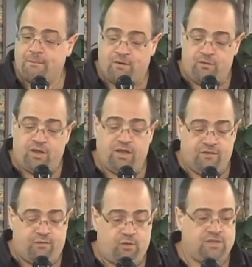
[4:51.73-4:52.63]
but really
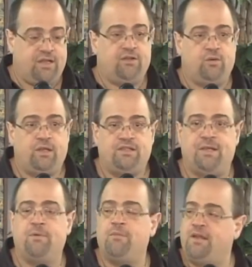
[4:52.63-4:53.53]
it falls down to a
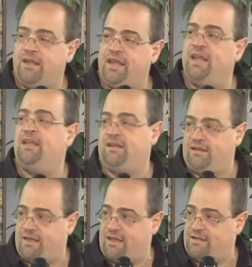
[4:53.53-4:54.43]
Zimmerman
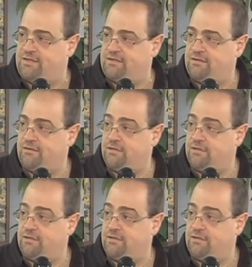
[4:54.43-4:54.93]
idiot case.